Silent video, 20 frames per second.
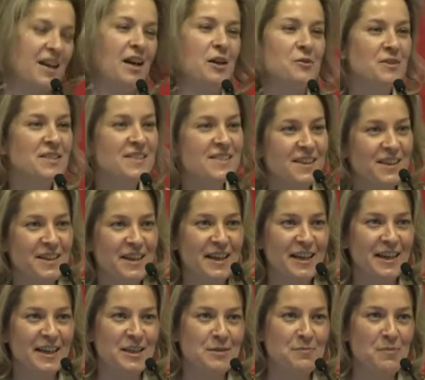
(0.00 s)
I was
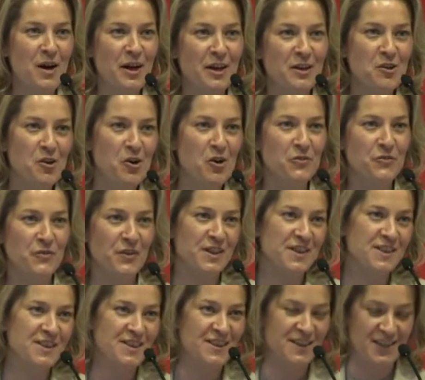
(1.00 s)
sitting in my
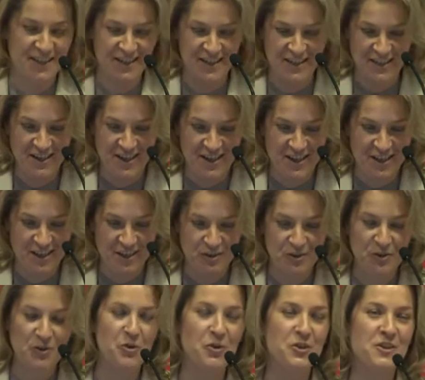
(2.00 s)
office in uh,
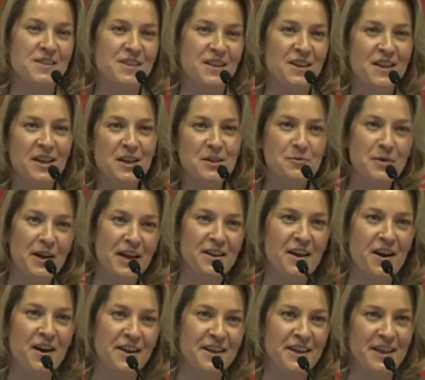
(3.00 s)
New York City when
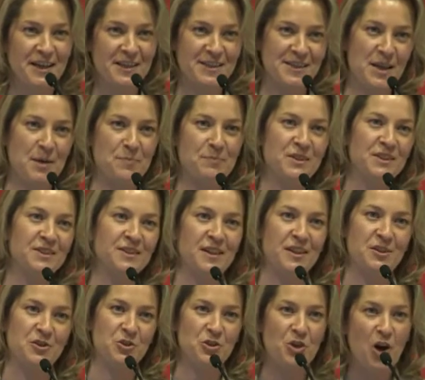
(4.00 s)
I accepted
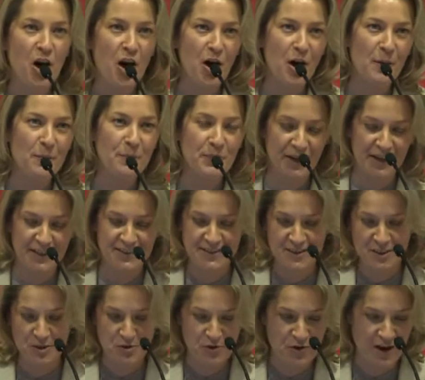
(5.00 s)
a job at
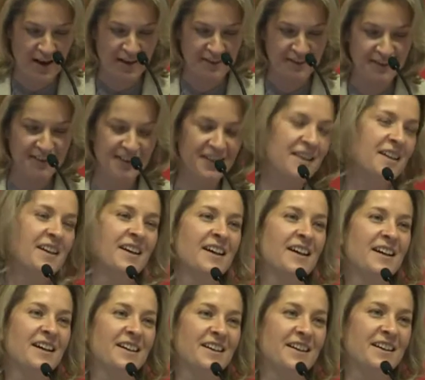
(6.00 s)
the UN
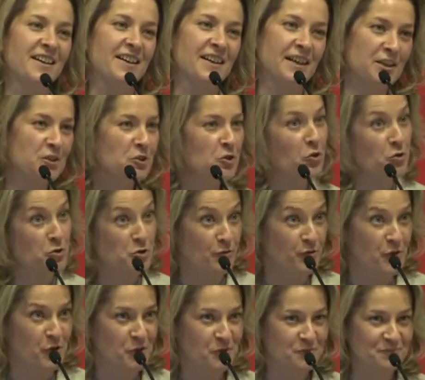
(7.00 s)
uh, in
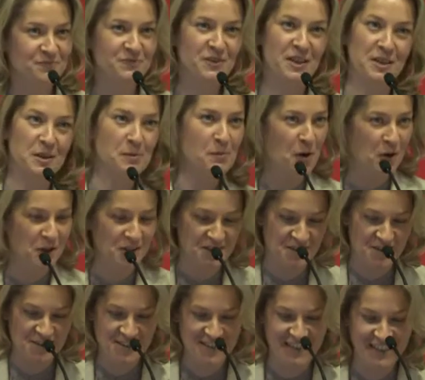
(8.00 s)
Kosovo, in the
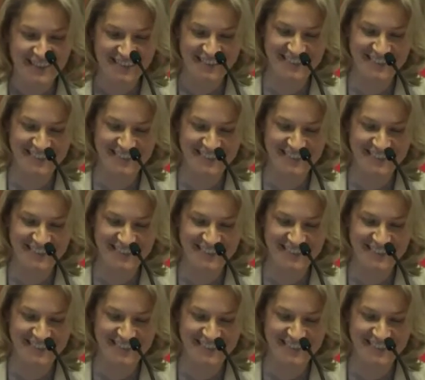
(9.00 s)
Balkans.